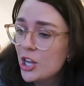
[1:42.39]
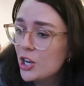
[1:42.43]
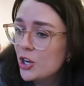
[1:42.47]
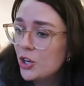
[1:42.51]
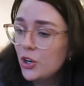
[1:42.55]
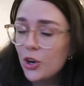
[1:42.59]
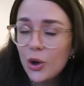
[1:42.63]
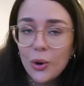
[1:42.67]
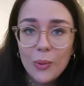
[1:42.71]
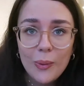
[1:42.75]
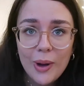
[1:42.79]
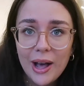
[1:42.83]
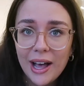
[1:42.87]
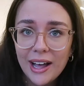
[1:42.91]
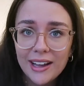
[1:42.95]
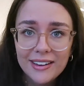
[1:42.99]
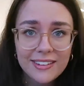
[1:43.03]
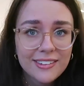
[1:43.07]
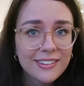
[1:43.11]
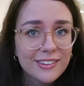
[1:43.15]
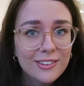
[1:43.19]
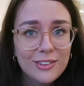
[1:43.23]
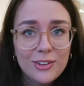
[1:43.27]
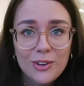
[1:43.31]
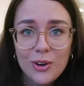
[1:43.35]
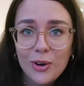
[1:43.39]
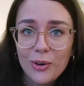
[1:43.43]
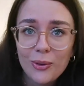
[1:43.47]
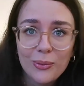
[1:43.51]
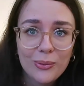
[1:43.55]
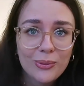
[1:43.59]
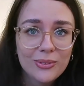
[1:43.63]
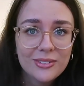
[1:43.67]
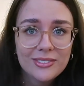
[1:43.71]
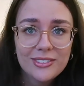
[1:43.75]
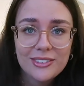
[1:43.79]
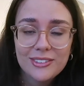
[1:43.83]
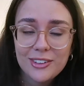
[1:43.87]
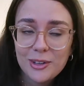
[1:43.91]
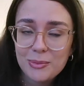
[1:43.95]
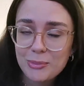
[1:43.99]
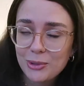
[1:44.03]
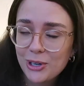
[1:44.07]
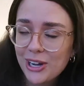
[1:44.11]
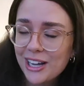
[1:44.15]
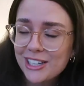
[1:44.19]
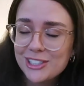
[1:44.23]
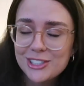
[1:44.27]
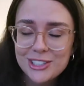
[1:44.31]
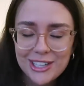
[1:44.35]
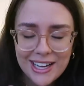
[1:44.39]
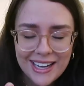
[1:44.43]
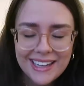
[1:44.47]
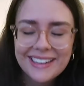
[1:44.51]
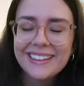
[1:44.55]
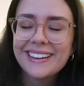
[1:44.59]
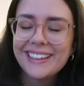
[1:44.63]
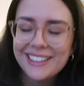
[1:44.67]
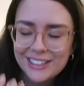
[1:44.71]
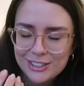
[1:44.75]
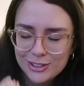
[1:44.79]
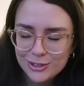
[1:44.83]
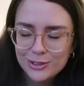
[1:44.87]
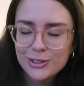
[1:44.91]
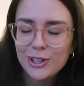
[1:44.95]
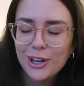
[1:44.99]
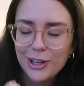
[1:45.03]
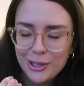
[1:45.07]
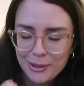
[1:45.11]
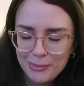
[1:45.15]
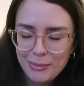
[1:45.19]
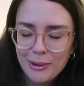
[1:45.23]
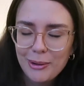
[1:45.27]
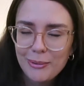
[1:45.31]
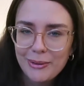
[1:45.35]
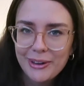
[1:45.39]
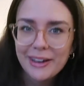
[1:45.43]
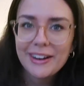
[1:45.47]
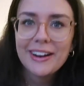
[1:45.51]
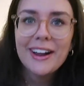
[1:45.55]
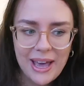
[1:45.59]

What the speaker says: No ad, no, I need to talk about it.